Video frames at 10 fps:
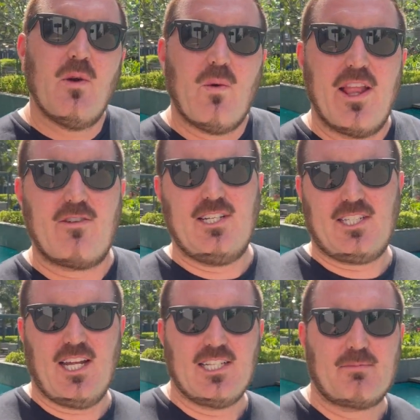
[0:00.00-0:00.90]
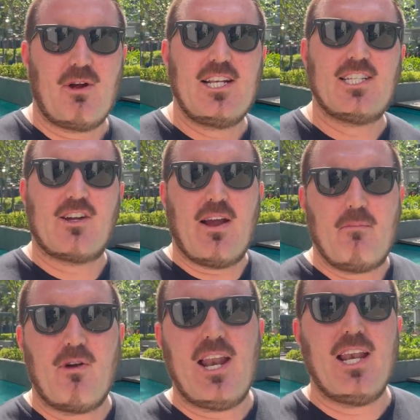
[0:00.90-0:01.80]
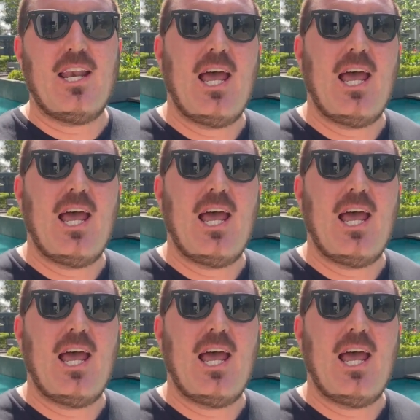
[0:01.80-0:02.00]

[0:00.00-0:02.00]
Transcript: whether it's going to spread to Great Britain.